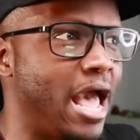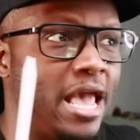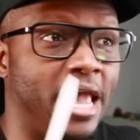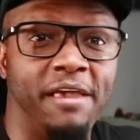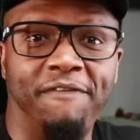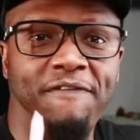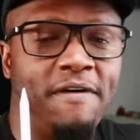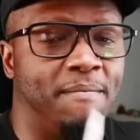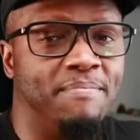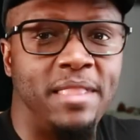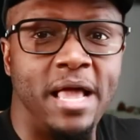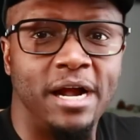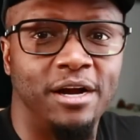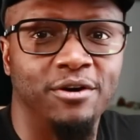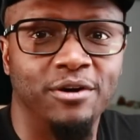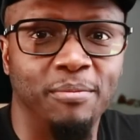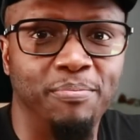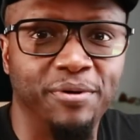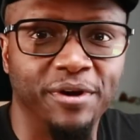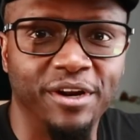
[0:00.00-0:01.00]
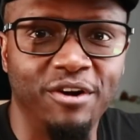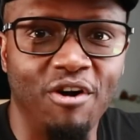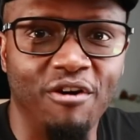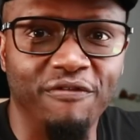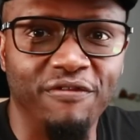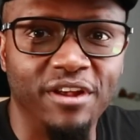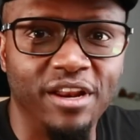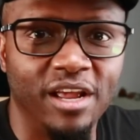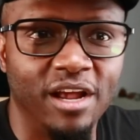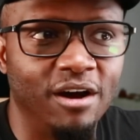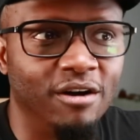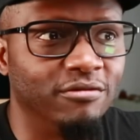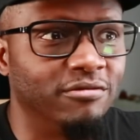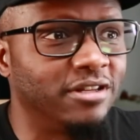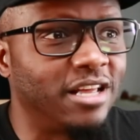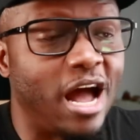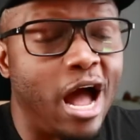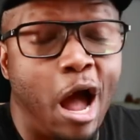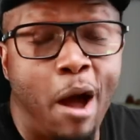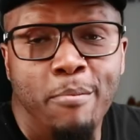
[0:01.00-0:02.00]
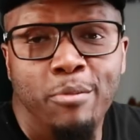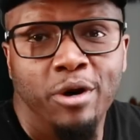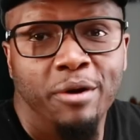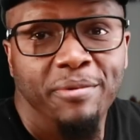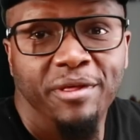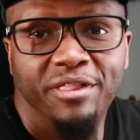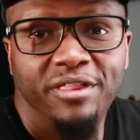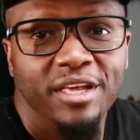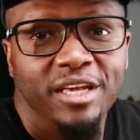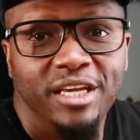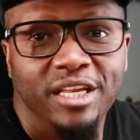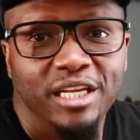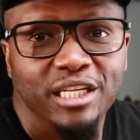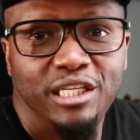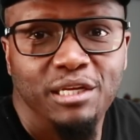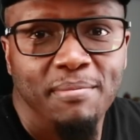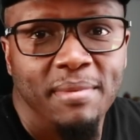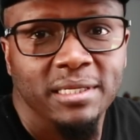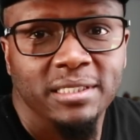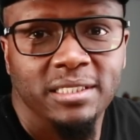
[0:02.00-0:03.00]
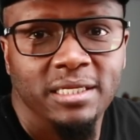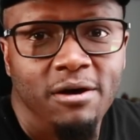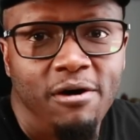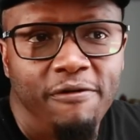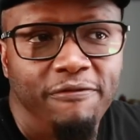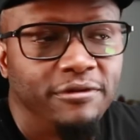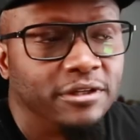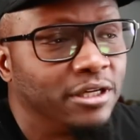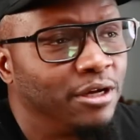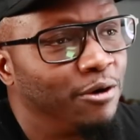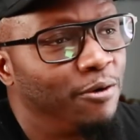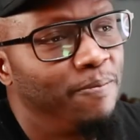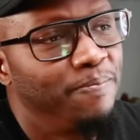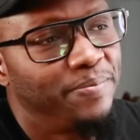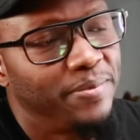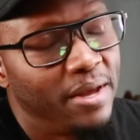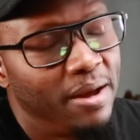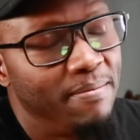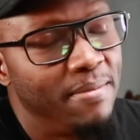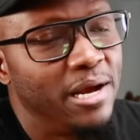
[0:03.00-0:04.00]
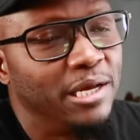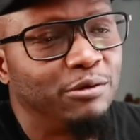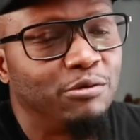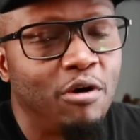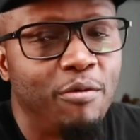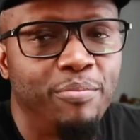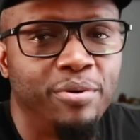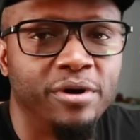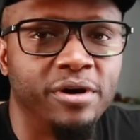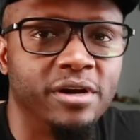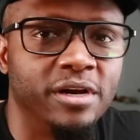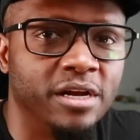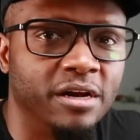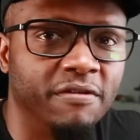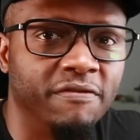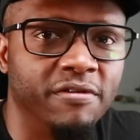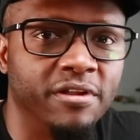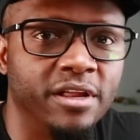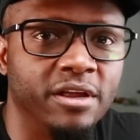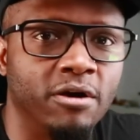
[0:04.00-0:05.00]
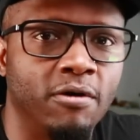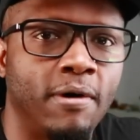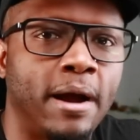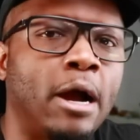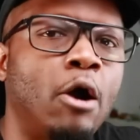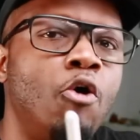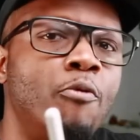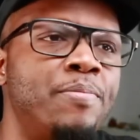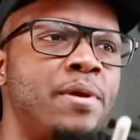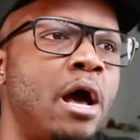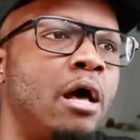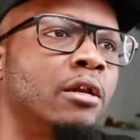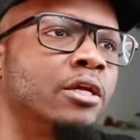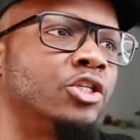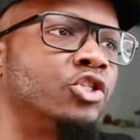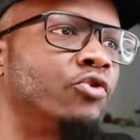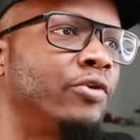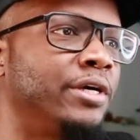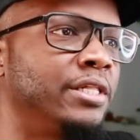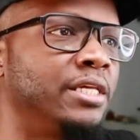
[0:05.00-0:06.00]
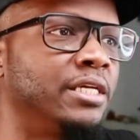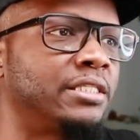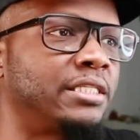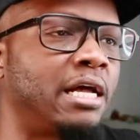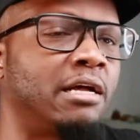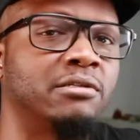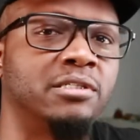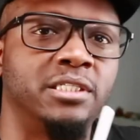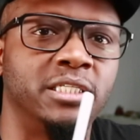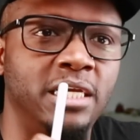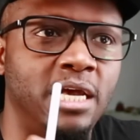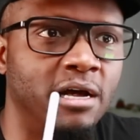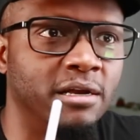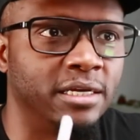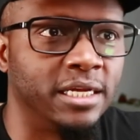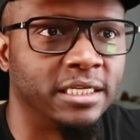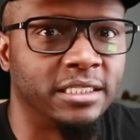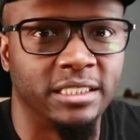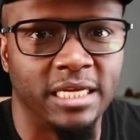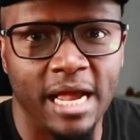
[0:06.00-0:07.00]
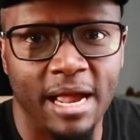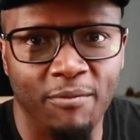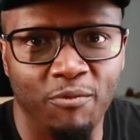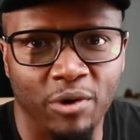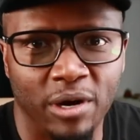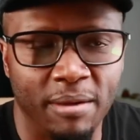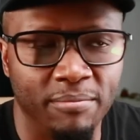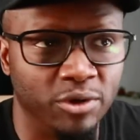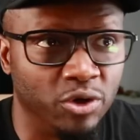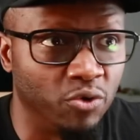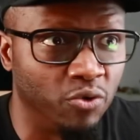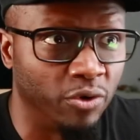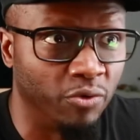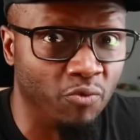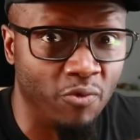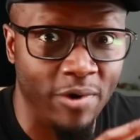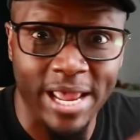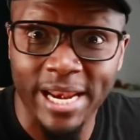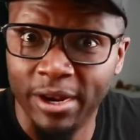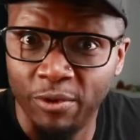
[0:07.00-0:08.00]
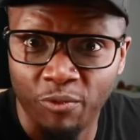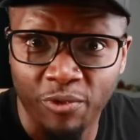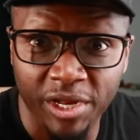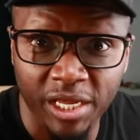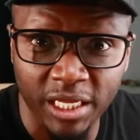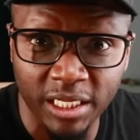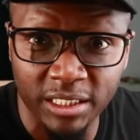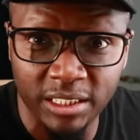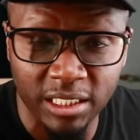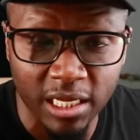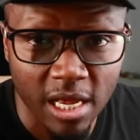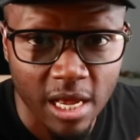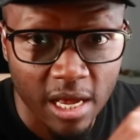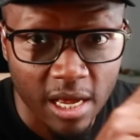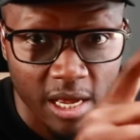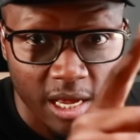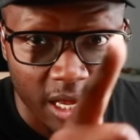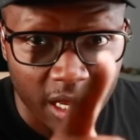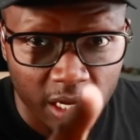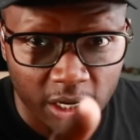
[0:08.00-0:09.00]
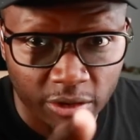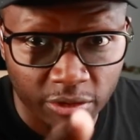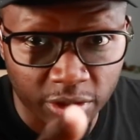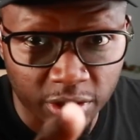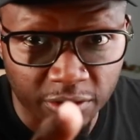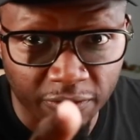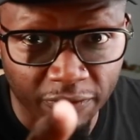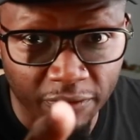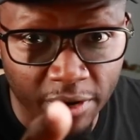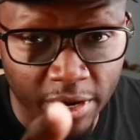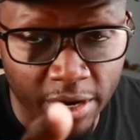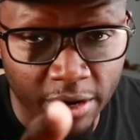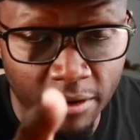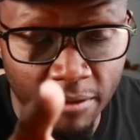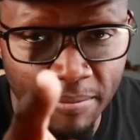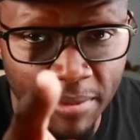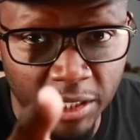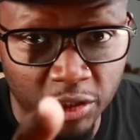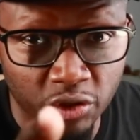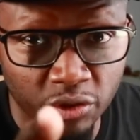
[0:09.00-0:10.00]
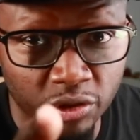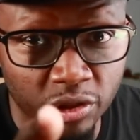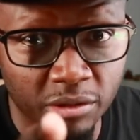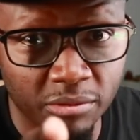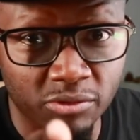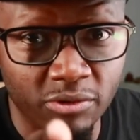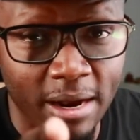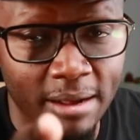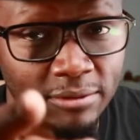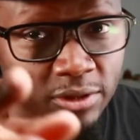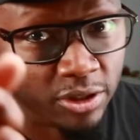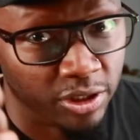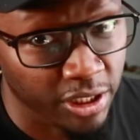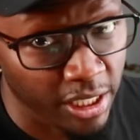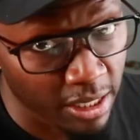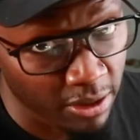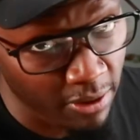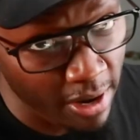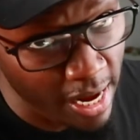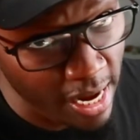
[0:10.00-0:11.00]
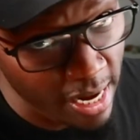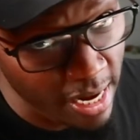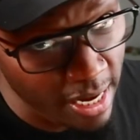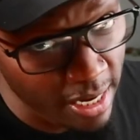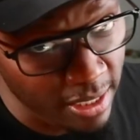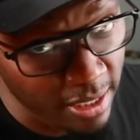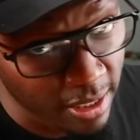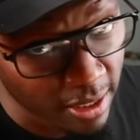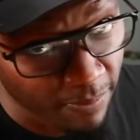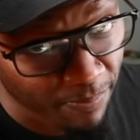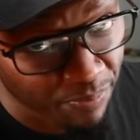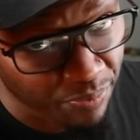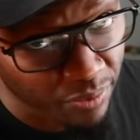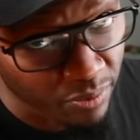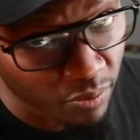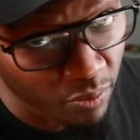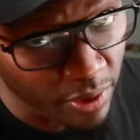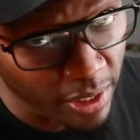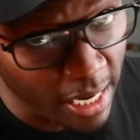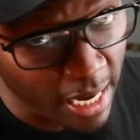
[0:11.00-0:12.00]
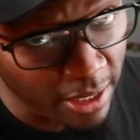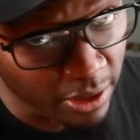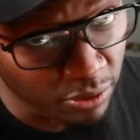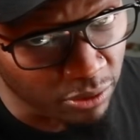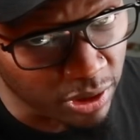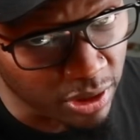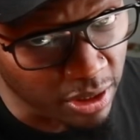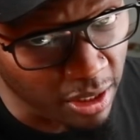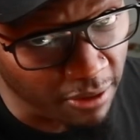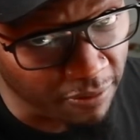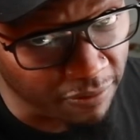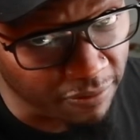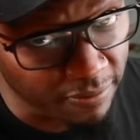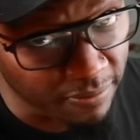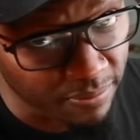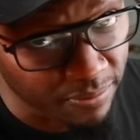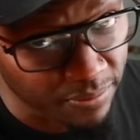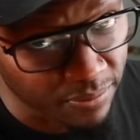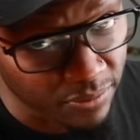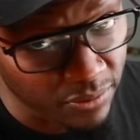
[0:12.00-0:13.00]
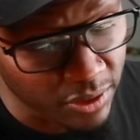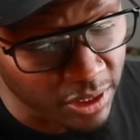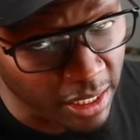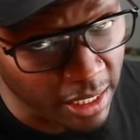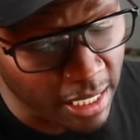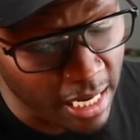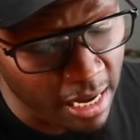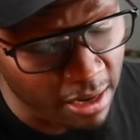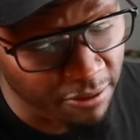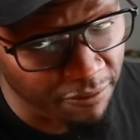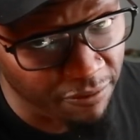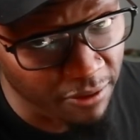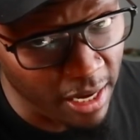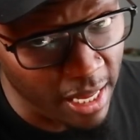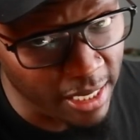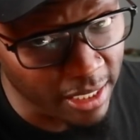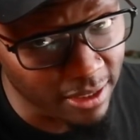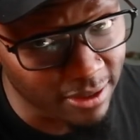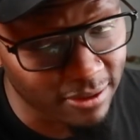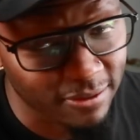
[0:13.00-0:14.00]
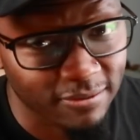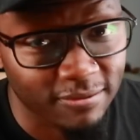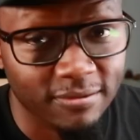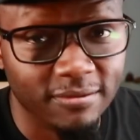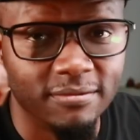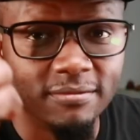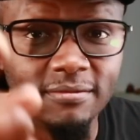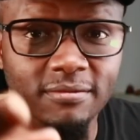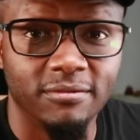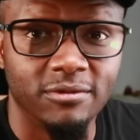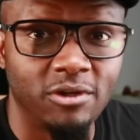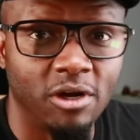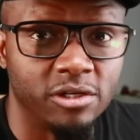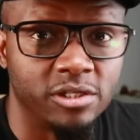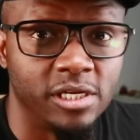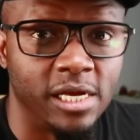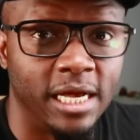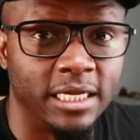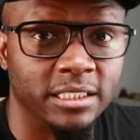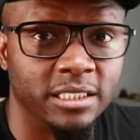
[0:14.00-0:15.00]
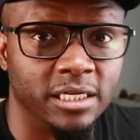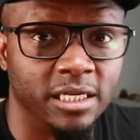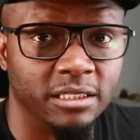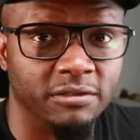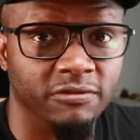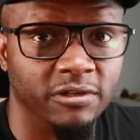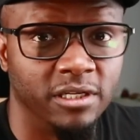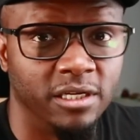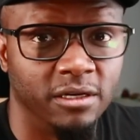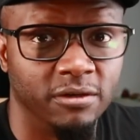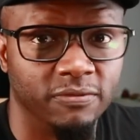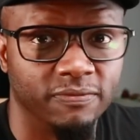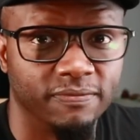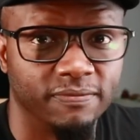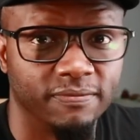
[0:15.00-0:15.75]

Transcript: if I'm not going to put it on video, I'm going to be thinking it to myself, so I might as well put it in a video. I hope y'all enjoy this. I'll see y'all next time when I'm doing Reddit reads. Christopher here. Make sure you subscribe to the channel, and we got new stuff. Check it out if you like. Talk to you guys in the next video.